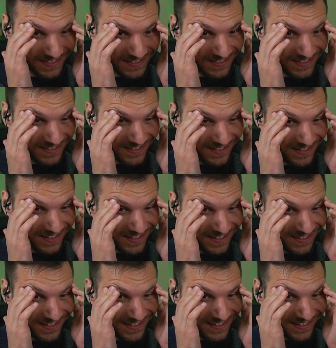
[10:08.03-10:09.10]
We're not
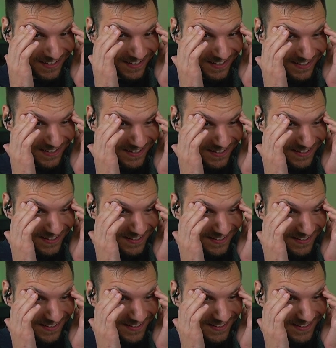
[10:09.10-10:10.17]
doing that.
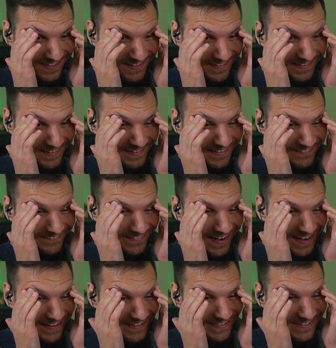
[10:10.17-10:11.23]
Right.
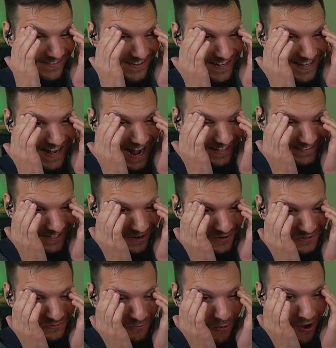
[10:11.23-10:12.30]
Where did you get good.
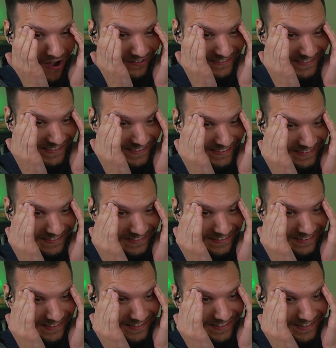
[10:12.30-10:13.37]
those, Wally?
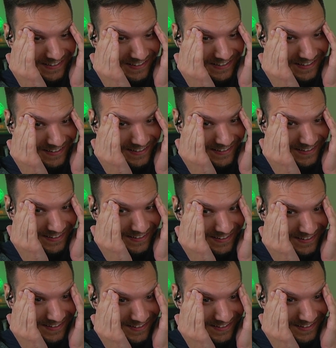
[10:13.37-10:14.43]
no boom shrooms.
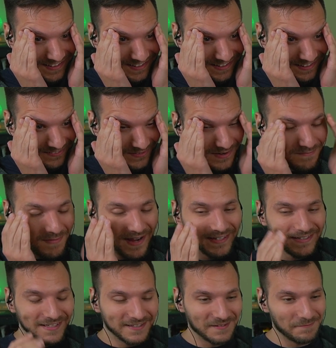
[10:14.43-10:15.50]
Loud and we clear. might
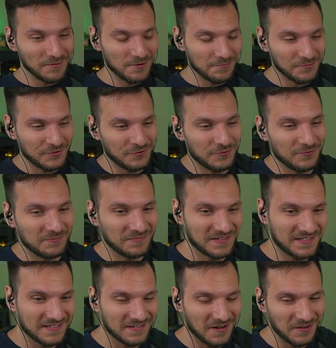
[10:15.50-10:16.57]
need the boom
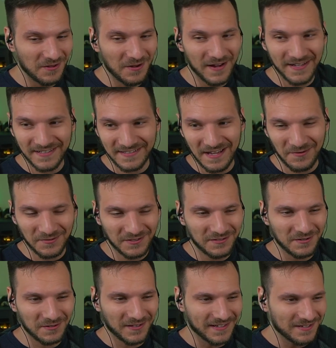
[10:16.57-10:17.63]
shrooms, okay. although I guess that would
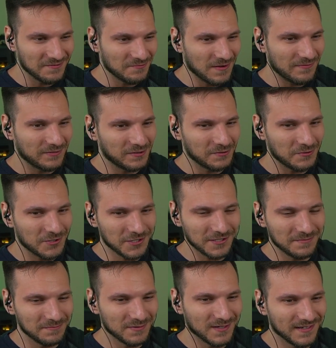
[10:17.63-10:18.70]
start like a
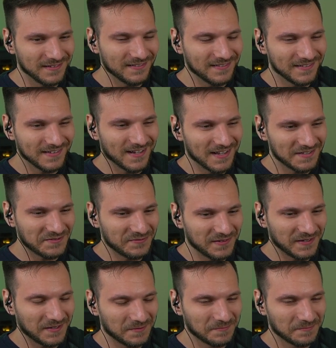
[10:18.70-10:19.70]
revolution, hmm. but yeah, There's that's fair.